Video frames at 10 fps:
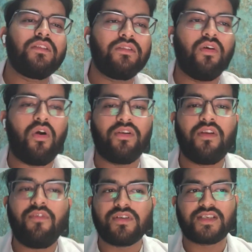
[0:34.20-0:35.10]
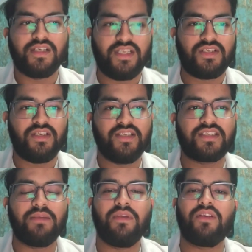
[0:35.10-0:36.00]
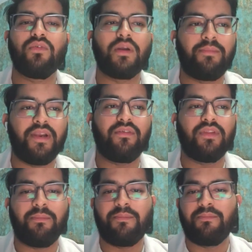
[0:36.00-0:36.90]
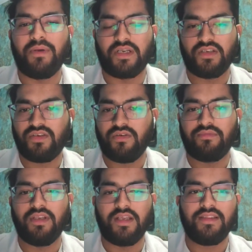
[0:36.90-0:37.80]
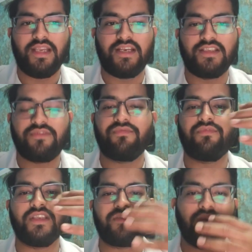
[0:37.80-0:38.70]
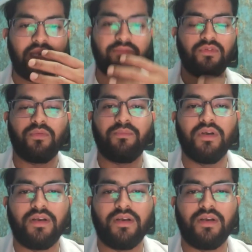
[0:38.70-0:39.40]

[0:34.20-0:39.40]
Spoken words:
The order of auscultation is similar to compared to the percussion of the lung. That is, first we have to